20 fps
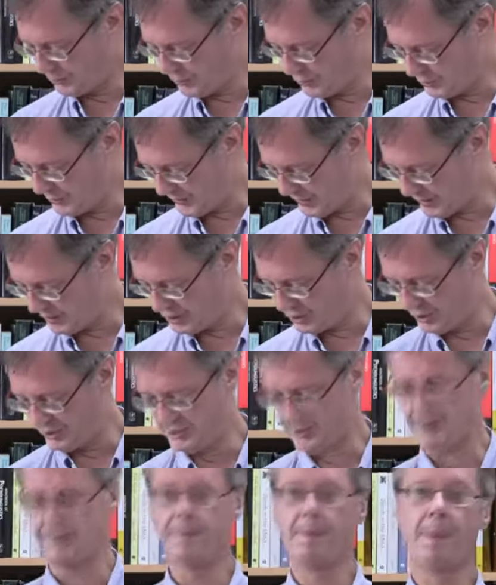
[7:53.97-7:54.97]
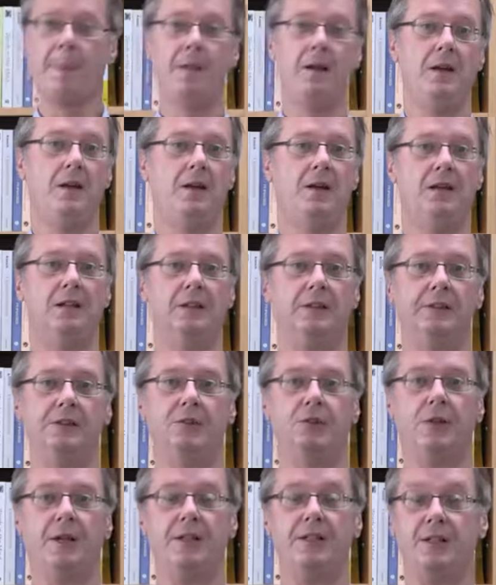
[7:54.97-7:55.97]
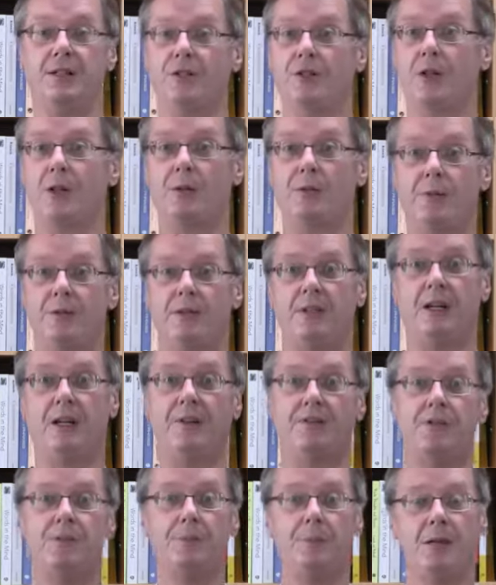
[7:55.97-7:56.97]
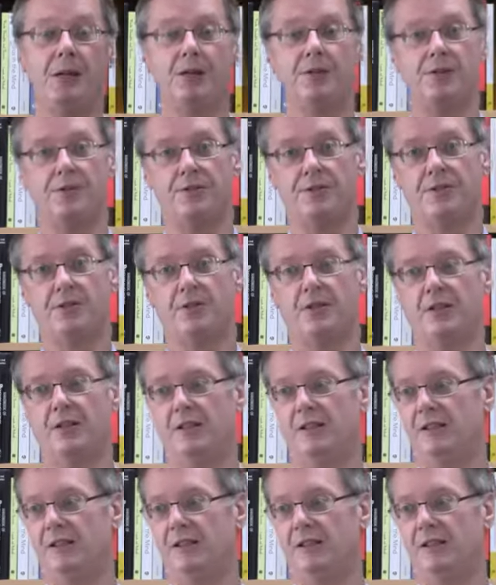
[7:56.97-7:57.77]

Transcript: strategies, trying to interact with native speakers.